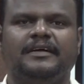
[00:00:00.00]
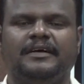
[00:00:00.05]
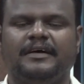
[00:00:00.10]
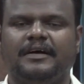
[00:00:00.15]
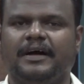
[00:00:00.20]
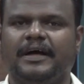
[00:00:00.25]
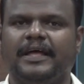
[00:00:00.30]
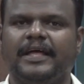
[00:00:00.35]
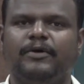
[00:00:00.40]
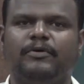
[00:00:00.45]

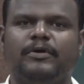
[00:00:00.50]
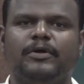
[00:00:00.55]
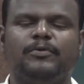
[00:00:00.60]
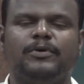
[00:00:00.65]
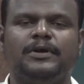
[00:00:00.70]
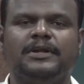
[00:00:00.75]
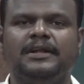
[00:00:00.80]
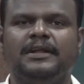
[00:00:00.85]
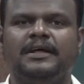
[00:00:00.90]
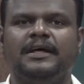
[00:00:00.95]
Hi
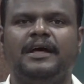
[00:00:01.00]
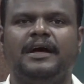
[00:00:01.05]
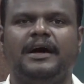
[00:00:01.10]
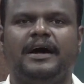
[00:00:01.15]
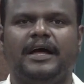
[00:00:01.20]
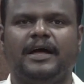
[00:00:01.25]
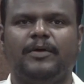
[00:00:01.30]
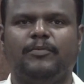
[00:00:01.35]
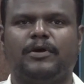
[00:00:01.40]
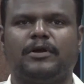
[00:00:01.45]
everyone,
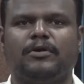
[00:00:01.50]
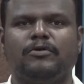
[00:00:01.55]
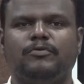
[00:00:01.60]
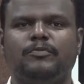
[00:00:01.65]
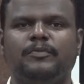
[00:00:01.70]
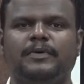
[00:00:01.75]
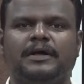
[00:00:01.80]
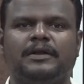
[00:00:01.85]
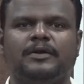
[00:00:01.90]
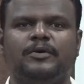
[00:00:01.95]
I am Arul
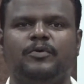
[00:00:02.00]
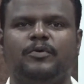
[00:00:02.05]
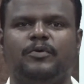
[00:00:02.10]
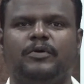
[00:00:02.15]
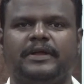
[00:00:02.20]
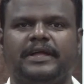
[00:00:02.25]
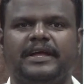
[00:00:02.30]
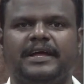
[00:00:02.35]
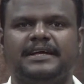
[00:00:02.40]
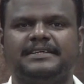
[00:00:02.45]
Kumar,
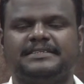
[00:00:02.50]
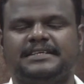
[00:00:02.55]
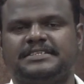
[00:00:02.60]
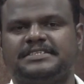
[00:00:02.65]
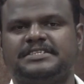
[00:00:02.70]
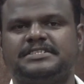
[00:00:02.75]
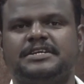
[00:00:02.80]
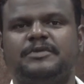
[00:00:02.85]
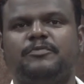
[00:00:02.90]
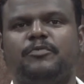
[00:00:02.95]
working as
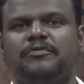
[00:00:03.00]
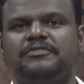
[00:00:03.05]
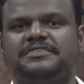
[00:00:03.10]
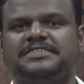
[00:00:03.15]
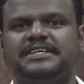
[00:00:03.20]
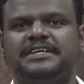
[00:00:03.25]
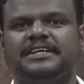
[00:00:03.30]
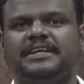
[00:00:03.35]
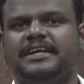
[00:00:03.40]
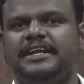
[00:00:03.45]
Assistant
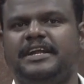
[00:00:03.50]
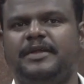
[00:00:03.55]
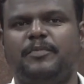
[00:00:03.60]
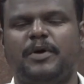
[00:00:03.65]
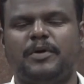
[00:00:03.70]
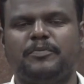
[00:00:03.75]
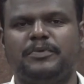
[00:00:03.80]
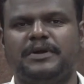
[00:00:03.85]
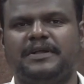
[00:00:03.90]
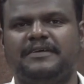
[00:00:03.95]
Professor in
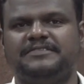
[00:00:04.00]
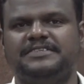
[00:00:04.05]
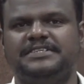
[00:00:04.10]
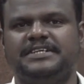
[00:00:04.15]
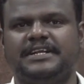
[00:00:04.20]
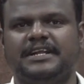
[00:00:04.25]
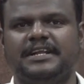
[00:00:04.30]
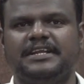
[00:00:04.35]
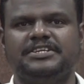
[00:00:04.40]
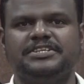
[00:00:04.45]
Department of
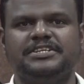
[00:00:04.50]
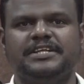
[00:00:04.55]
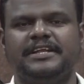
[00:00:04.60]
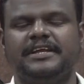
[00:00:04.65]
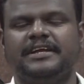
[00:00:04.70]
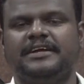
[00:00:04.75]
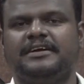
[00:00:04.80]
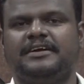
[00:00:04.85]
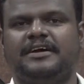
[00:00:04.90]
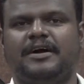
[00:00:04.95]
General
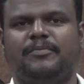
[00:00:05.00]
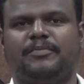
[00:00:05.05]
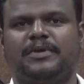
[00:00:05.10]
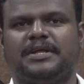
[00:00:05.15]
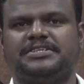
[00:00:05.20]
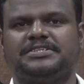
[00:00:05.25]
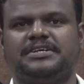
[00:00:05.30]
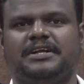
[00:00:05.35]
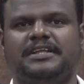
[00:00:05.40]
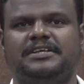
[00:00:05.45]
Engineering,
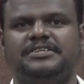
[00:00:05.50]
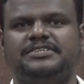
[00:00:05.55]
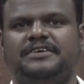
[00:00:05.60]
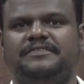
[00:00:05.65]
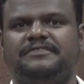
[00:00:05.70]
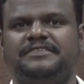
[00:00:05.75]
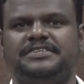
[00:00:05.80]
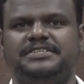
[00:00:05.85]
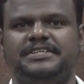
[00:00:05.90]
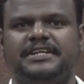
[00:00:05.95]
Kamraj College
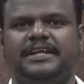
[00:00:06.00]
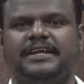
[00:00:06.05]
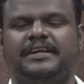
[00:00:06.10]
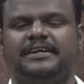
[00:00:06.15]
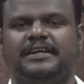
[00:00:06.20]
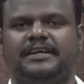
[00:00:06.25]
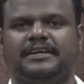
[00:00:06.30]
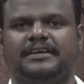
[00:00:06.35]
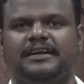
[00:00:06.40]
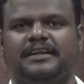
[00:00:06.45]
of Engineering
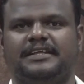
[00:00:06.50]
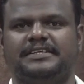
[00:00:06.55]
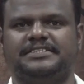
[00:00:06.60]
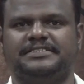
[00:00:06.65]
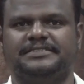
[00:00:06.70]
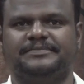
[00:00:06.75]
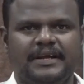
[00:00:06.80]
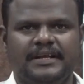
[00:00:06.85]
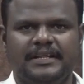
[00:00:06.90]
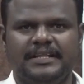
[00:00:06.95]

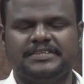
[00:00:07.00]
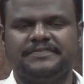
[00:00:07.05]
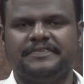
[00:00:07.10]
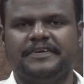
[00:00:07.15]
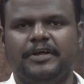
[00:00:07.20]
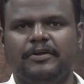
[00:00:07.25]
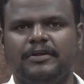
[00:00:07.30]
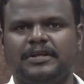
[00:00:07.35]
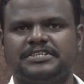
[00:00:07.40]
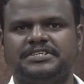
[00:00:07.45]
Technology. In this
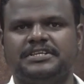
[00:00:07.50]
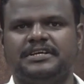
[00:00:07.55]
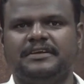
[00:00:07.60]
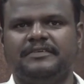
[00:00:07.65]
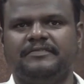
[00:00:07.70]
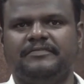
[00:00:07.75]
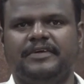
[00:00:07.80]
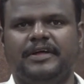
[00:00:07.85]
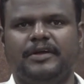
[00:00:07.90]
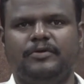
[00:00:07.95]
video lecture,
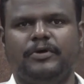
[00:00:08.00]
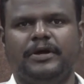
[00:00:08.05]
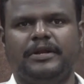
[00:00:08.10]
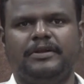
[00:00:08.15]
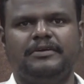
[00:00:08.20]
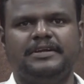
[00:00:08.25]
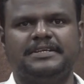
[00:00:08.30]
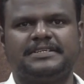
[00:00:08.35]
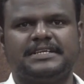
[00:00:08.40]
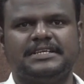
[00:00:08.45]
we are going
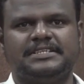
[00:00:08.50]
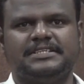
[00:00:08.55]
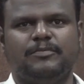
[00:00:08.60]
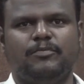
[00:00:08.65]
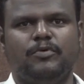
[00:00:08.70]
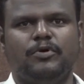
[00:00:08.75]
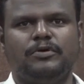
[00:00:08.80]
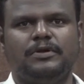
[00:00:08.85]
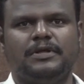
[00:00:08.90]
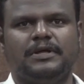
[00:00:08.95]
to discuss
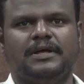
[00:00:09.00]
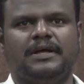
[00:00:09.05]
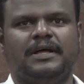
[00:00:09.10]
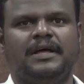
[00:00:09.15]
about